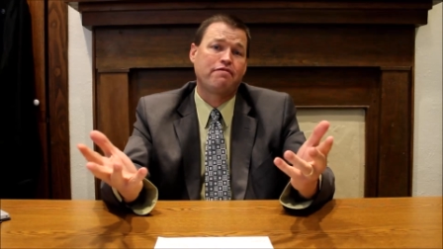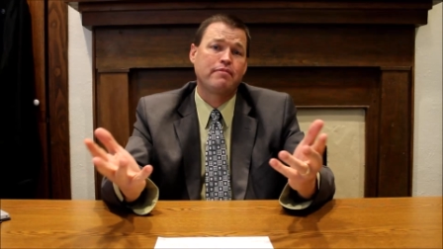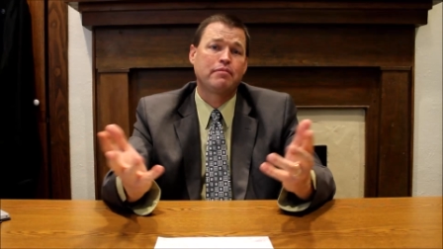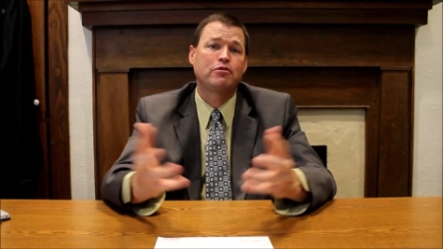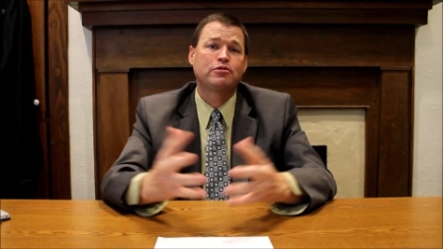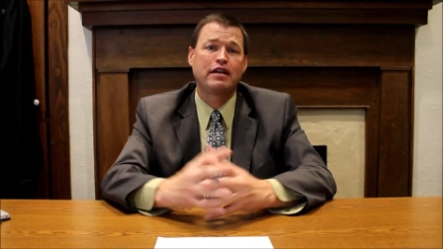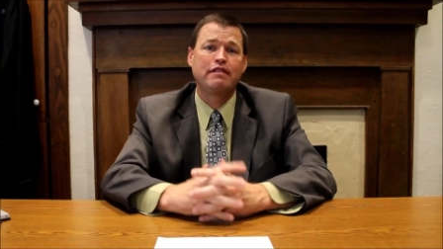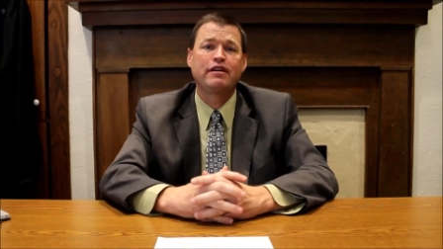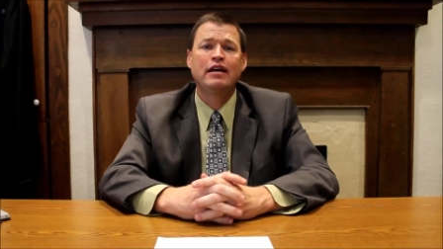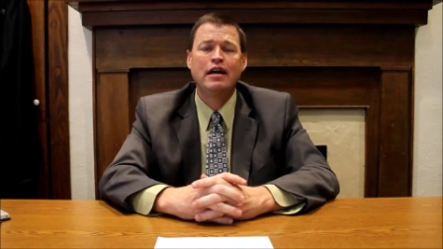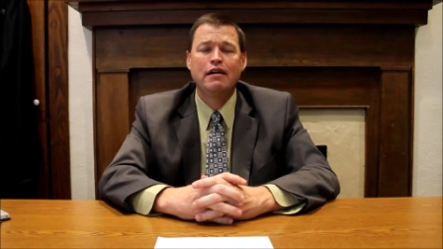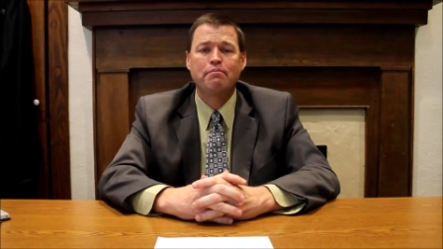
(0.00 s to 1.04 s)
members even
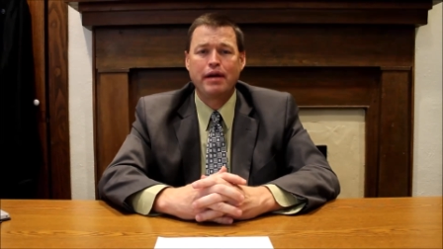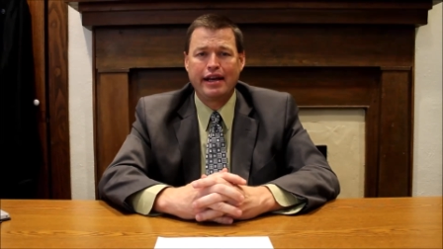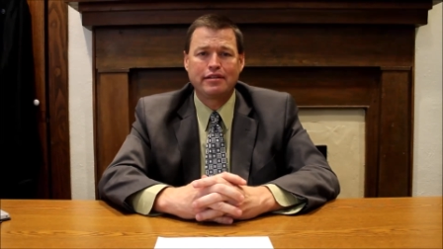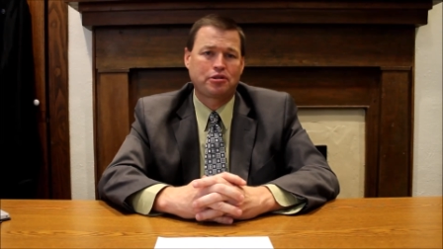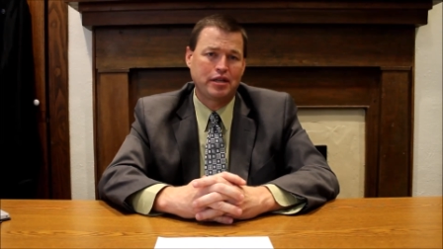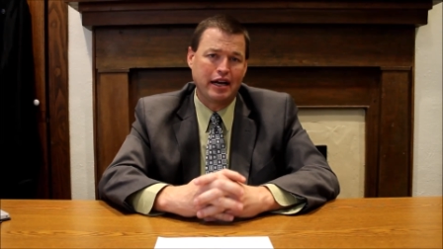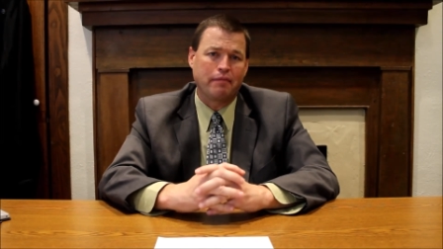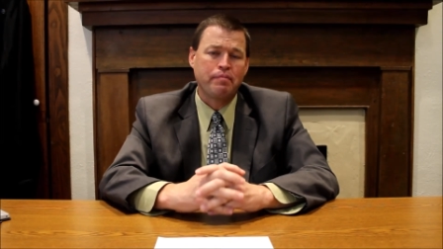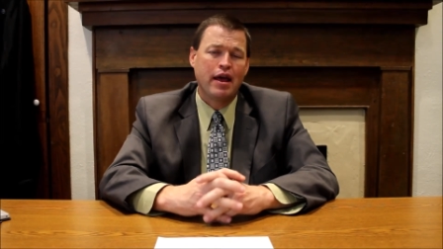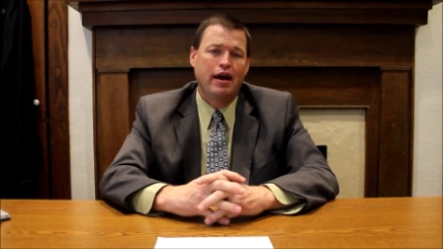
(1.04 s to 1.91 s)
being sick.